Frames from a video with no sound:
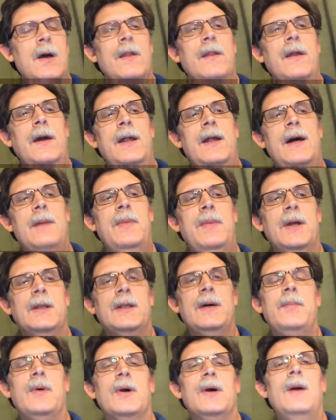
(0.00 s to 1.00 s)
Then I
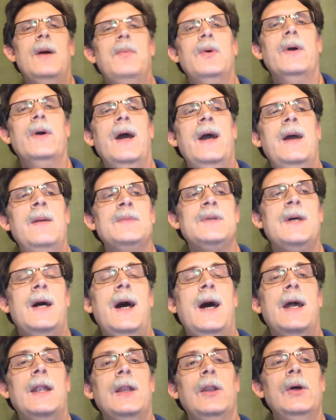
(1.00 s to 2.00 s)
picked up a couple games I
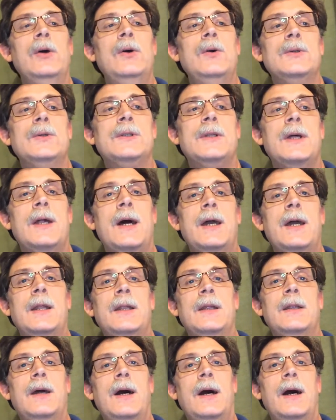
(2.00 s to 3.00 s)
had loose that I
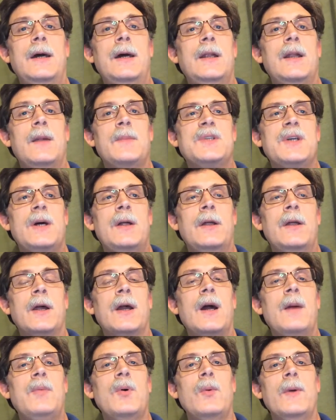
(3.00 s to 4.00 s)
ended up selling a
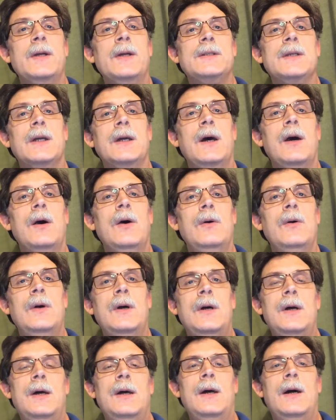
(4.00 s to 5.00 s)
couple weeks ago.
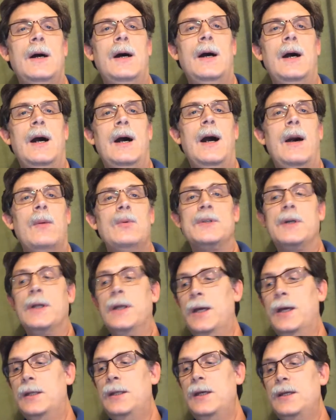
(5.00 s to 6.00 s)
I was going
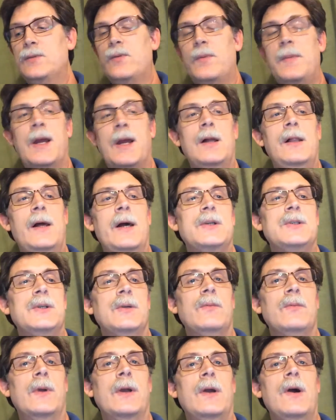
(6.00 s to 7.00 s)
to get these for my
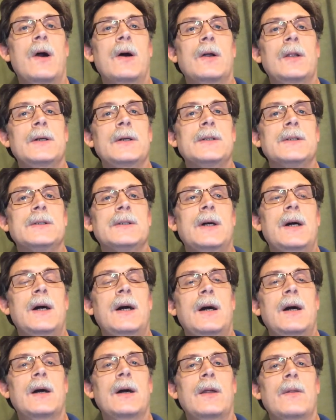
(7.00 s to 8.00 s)
collection regardless.
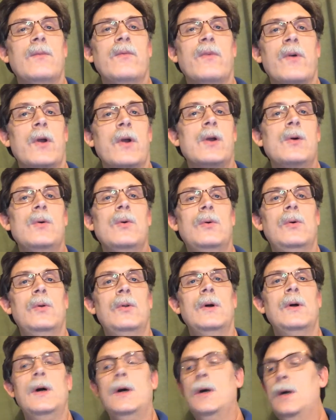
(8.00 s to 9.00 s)
They're very
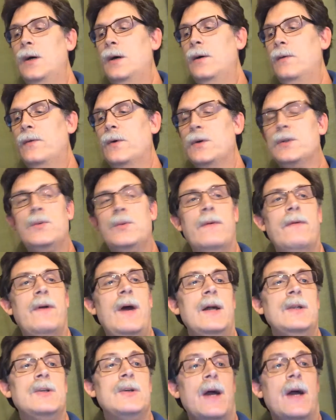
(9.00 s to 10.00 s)
cool. First, we've
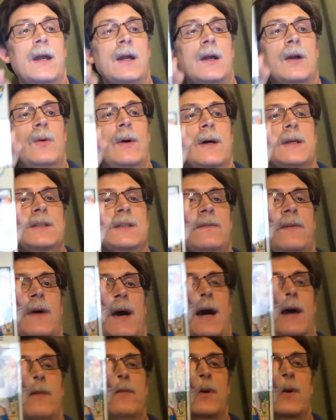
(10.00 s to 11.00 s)
got Dragon Quest
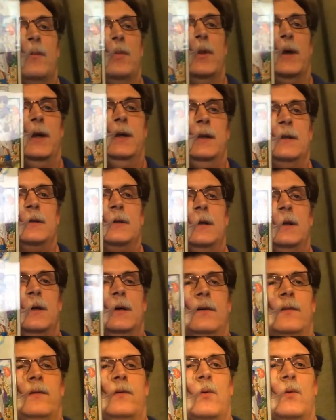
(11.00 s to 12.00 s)
V complete
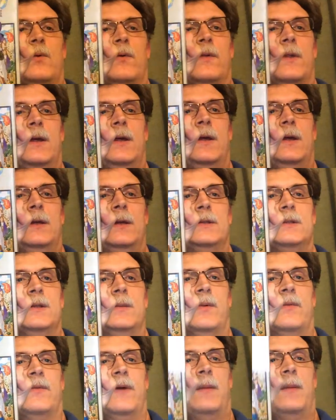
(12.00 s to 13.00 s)
for the
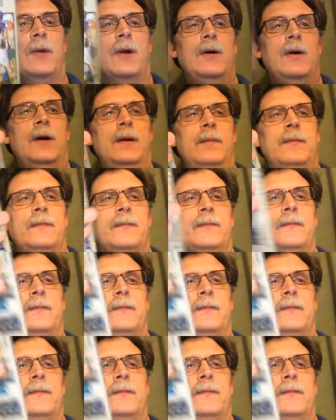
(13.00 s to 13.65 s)
Super Famicom.